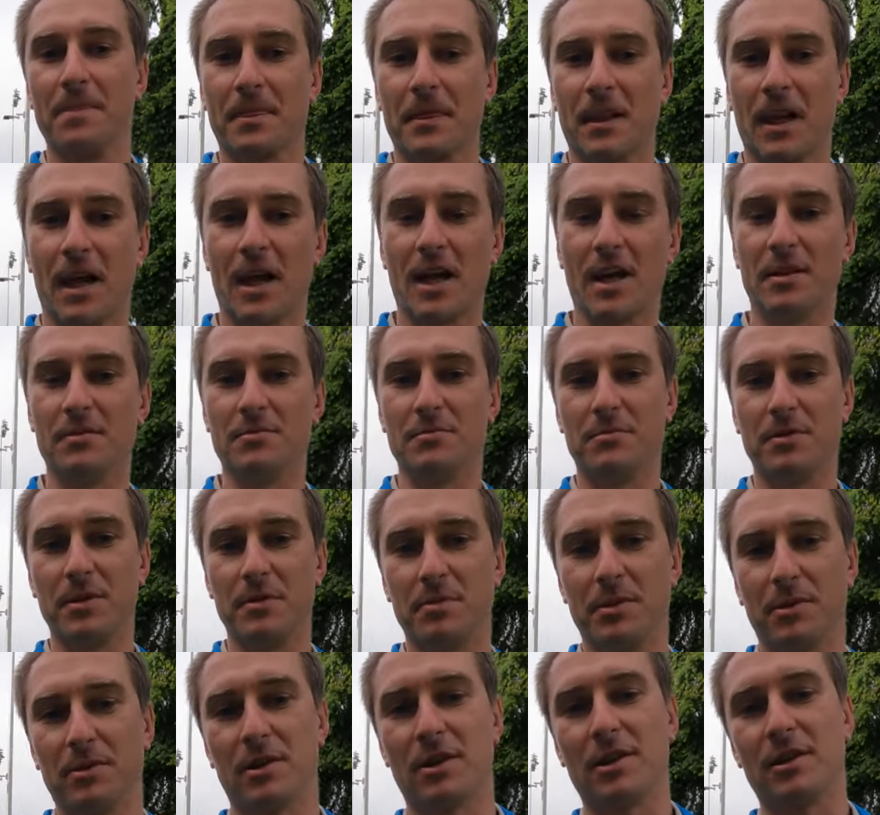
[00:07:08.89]
And
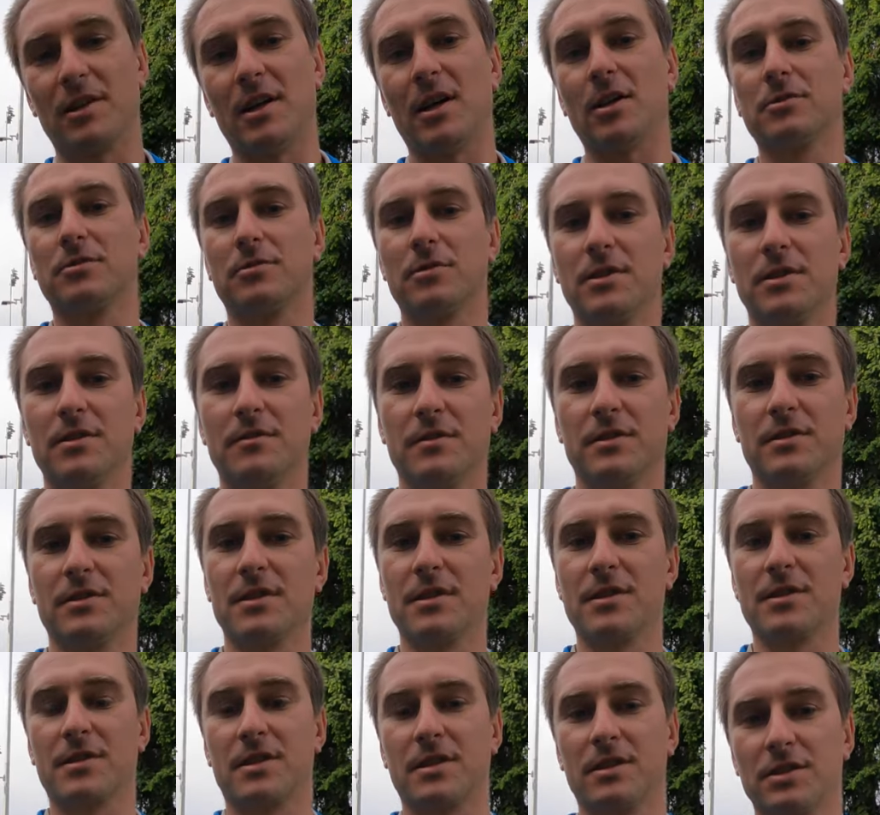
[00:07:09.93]
people are allowed to live in
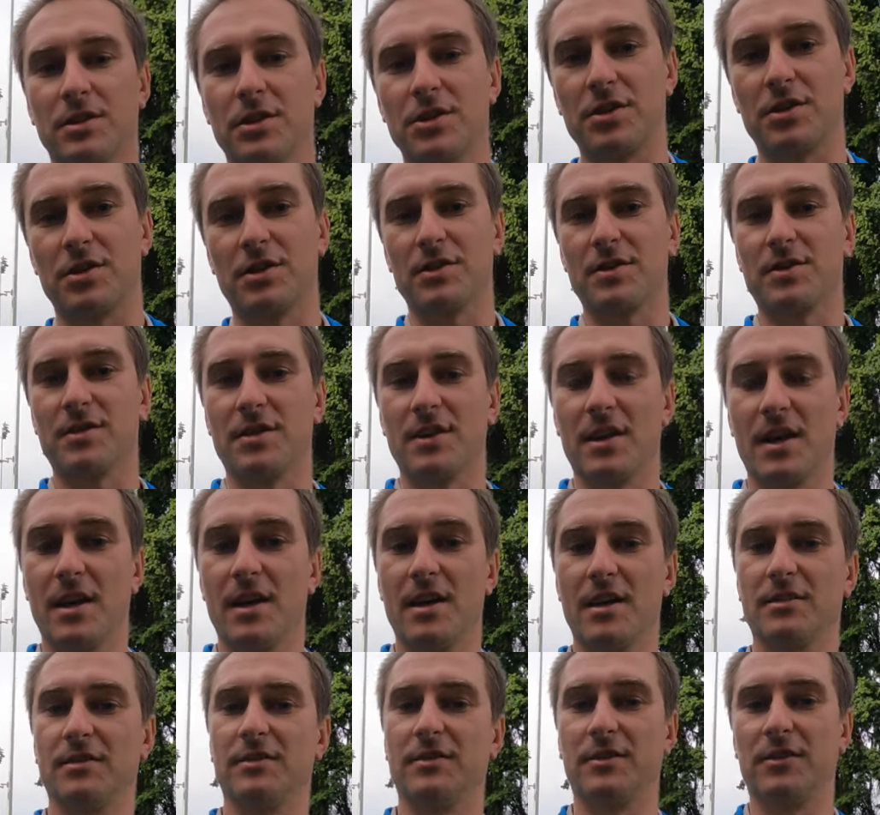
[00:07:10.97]
these conditions
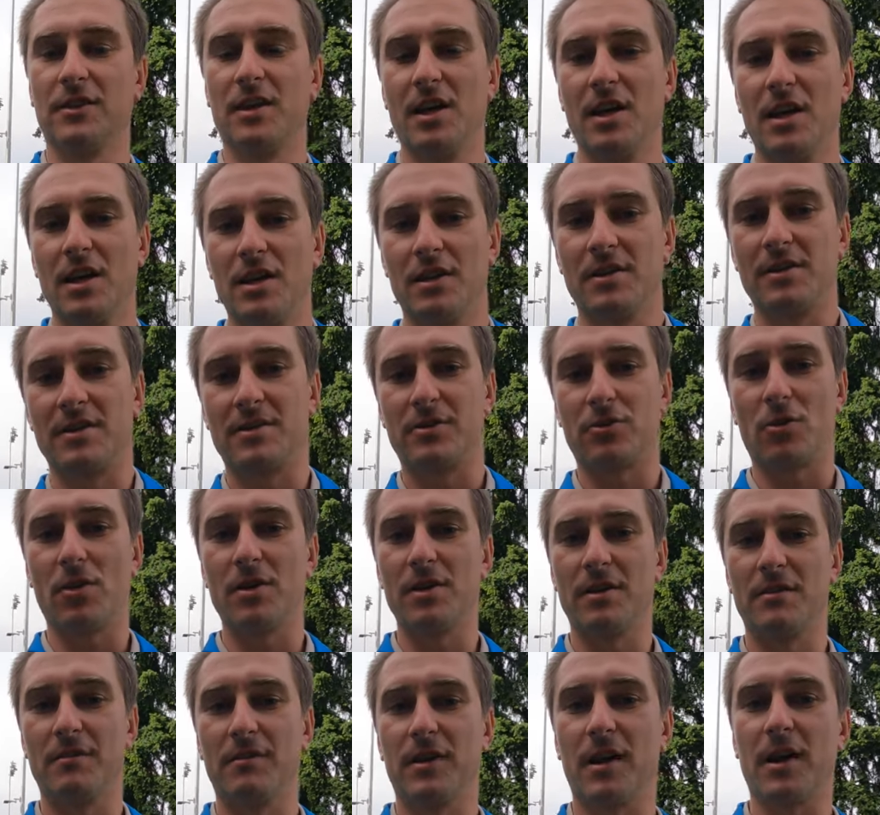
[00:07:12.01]
and destroy
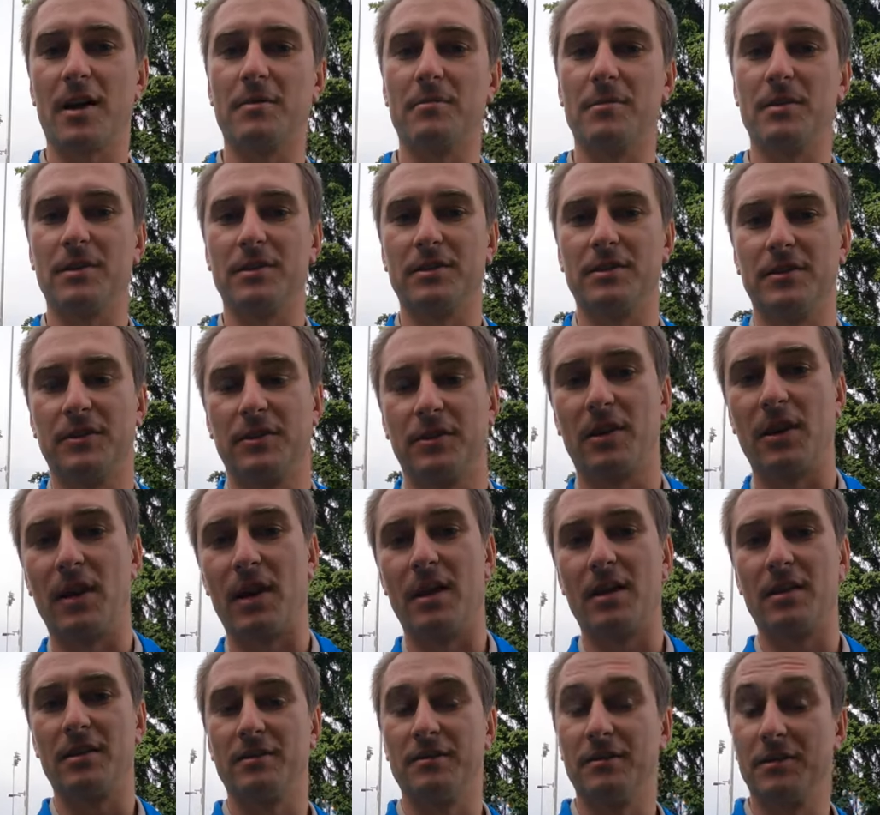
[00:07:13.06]
the environment
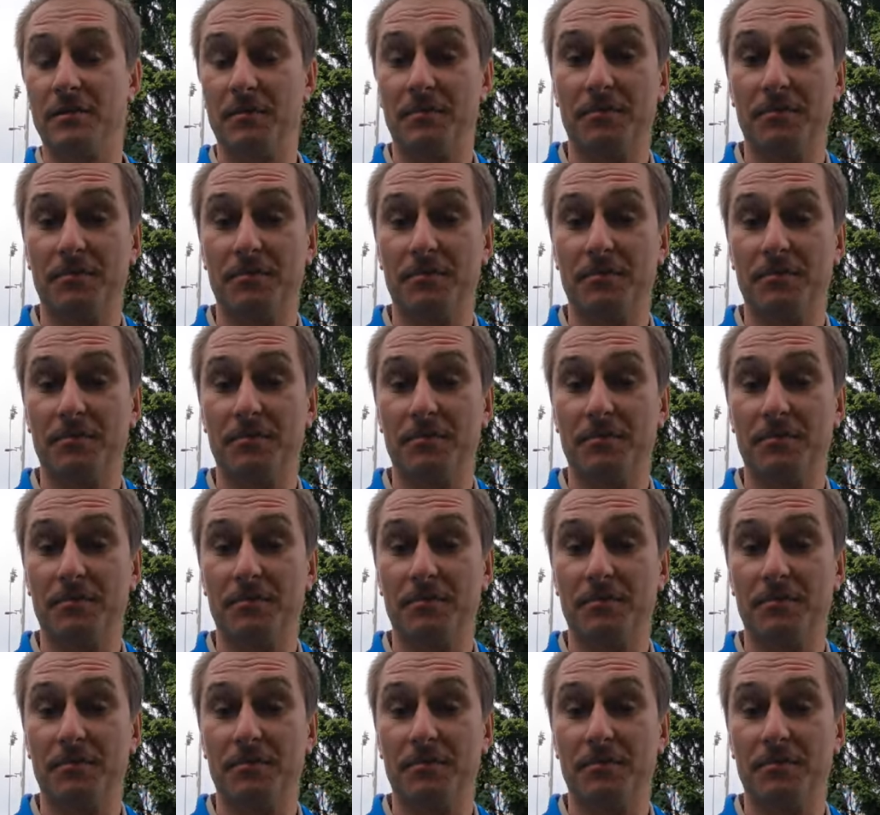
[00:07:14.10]
and